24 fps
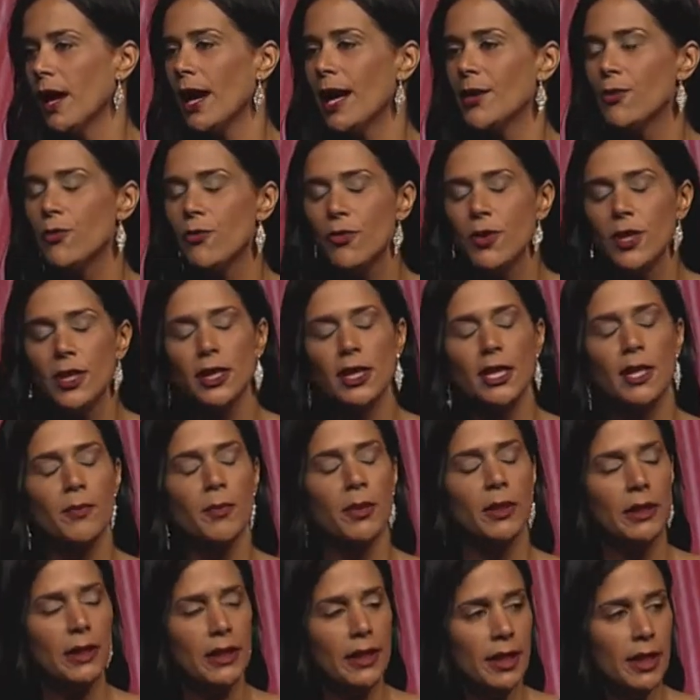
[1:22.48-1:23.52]
I really
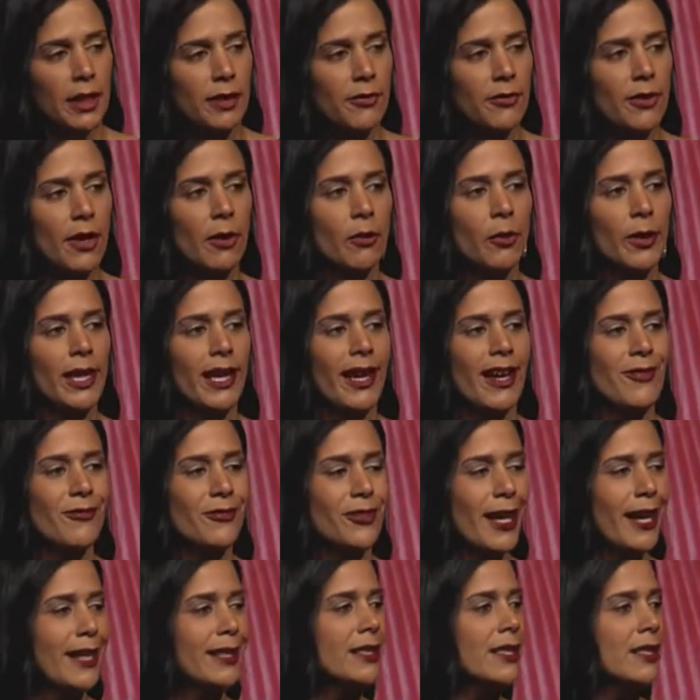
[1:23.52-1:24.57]
believe that we have
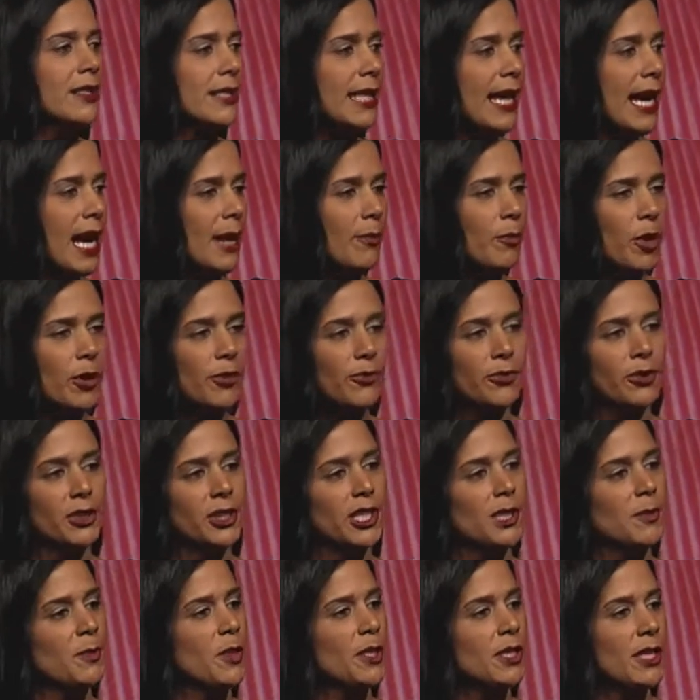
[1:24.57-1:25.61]
yet to tap our
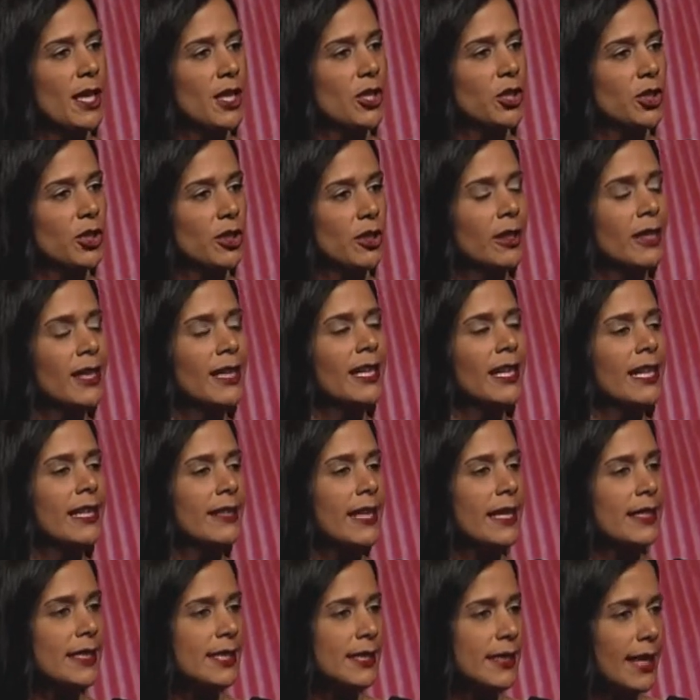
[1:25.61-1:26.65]
fullest potential,
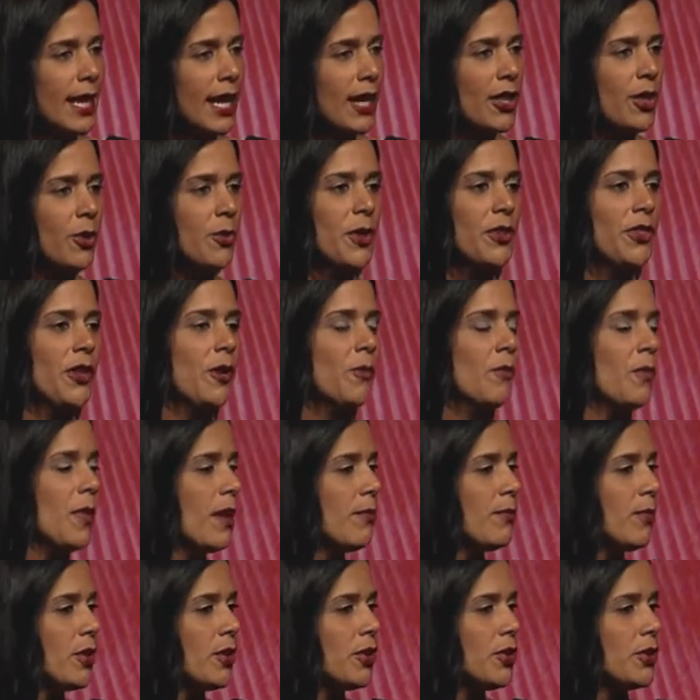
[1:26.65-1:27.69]
and that together with our
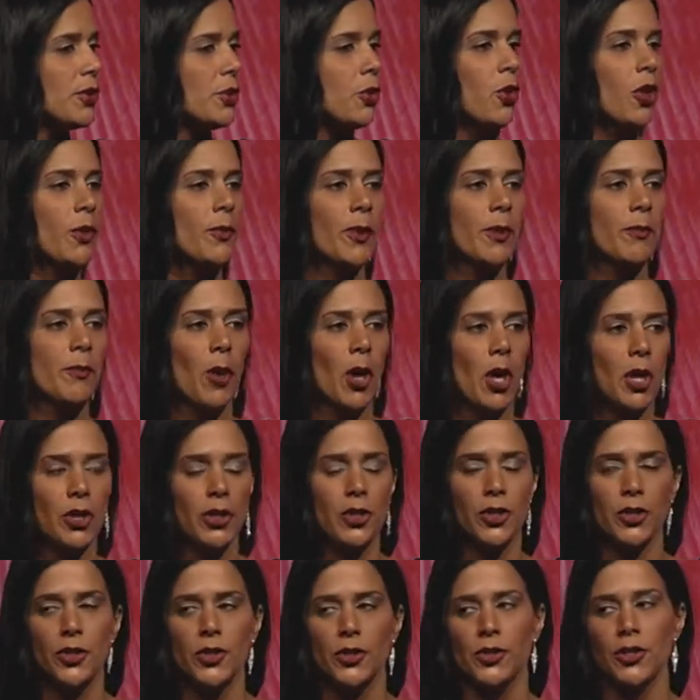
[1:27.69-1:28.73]
members, corporate
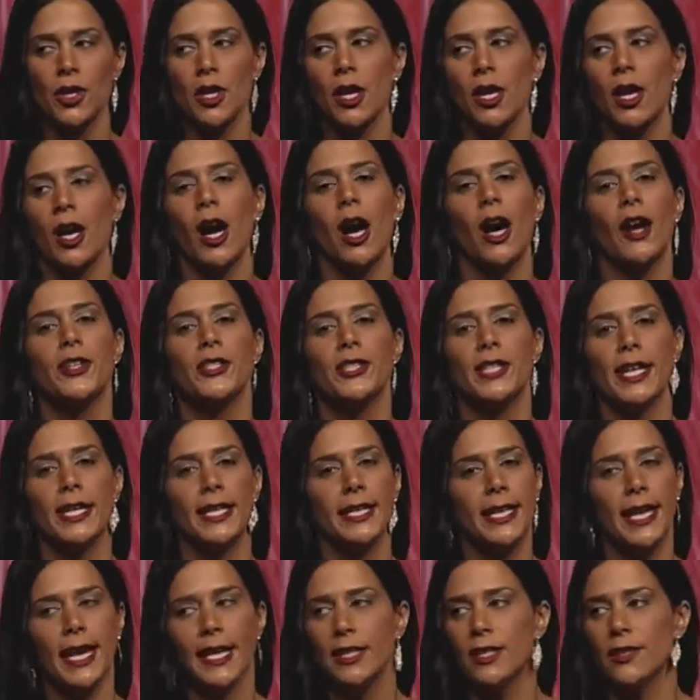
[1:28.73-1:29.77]
partners, our
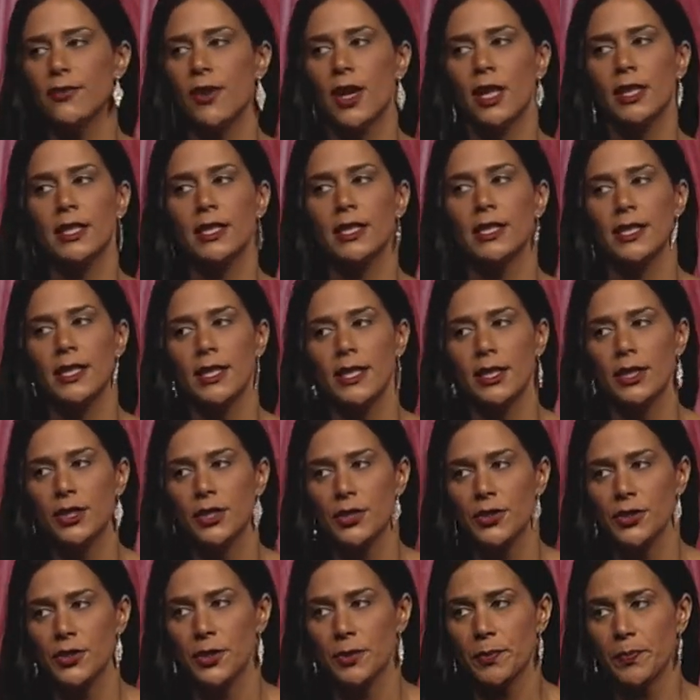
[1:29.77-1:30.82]
dedicated
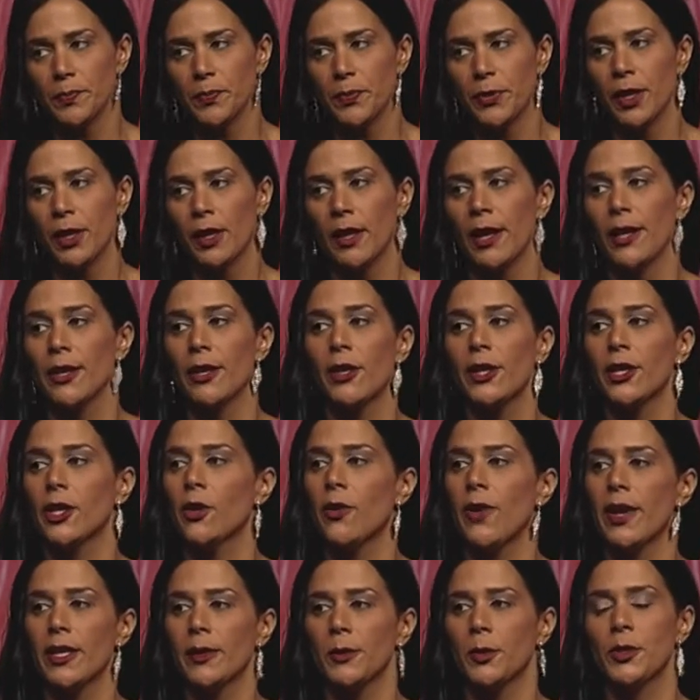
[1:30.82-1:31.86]
volunteers, and our
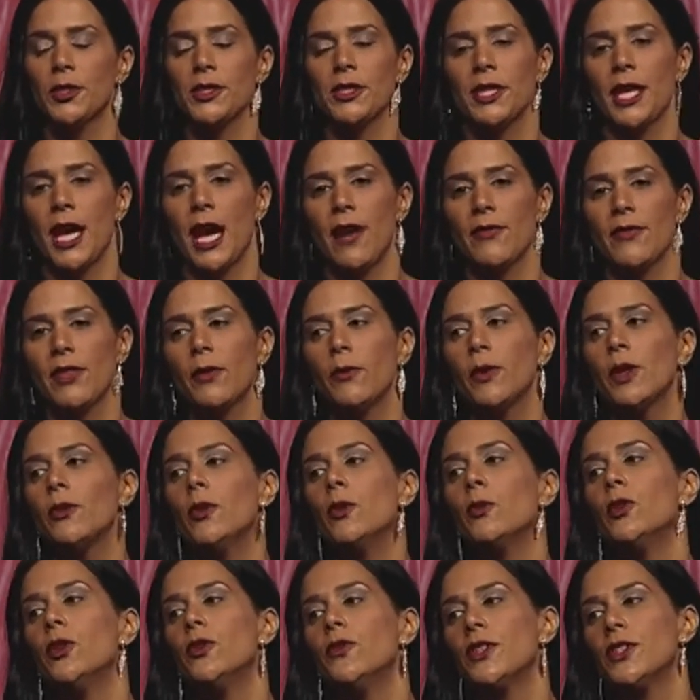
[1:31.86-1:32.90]
incredible staff, that we
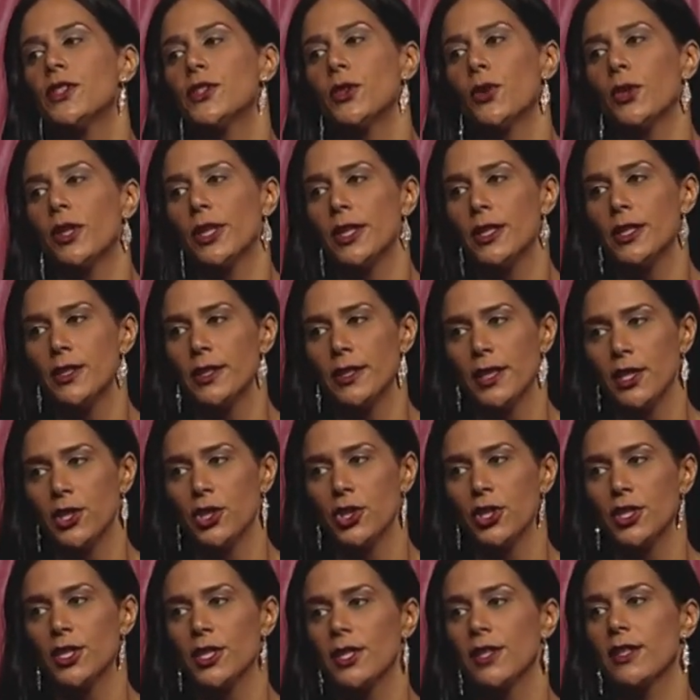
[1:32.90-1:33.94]
will move this
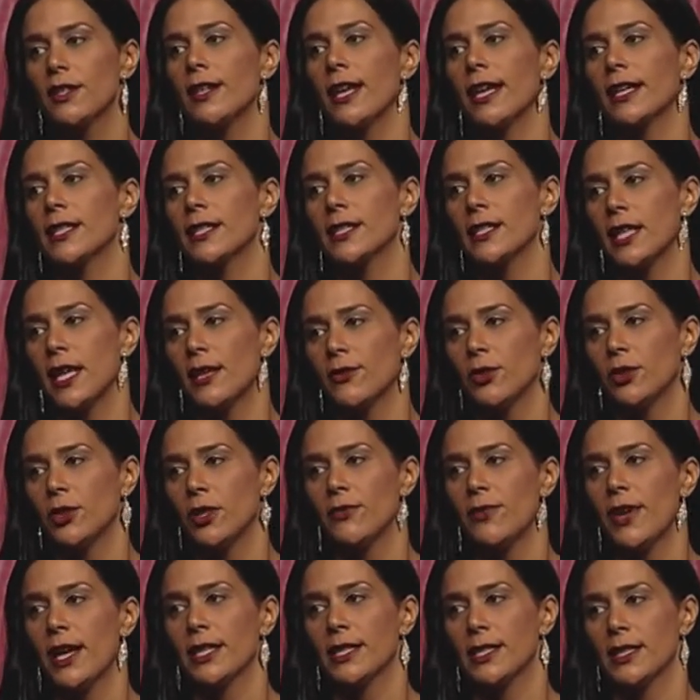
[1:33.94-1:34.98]
organization to the next level
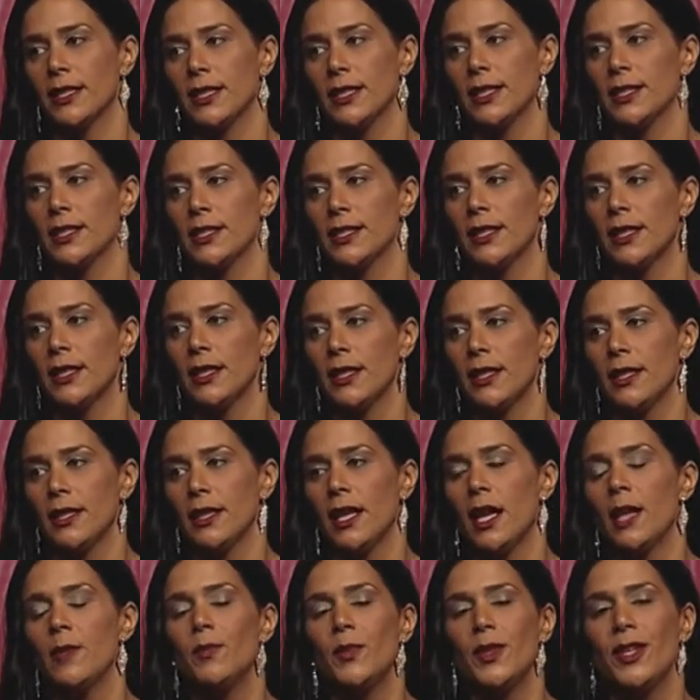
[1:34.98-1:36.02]
of excellence
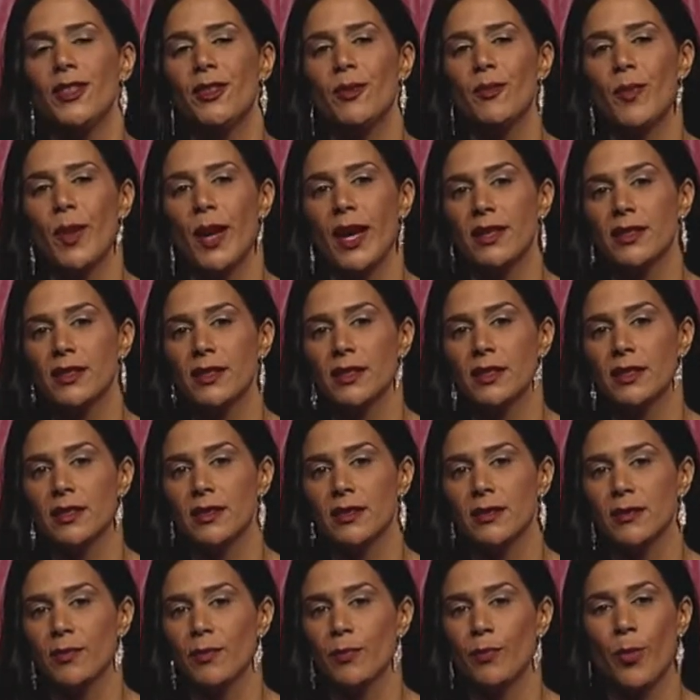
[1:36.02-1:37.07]
and be the best,
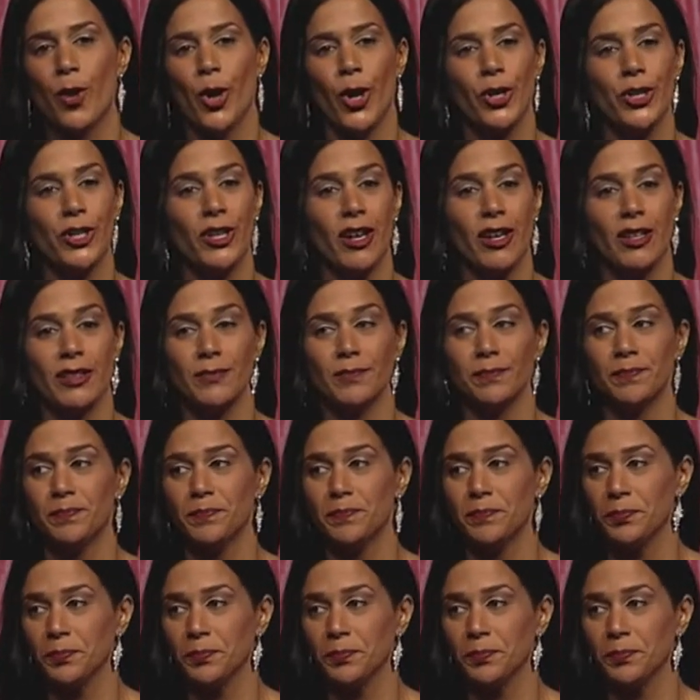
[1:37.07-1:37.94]
bar none.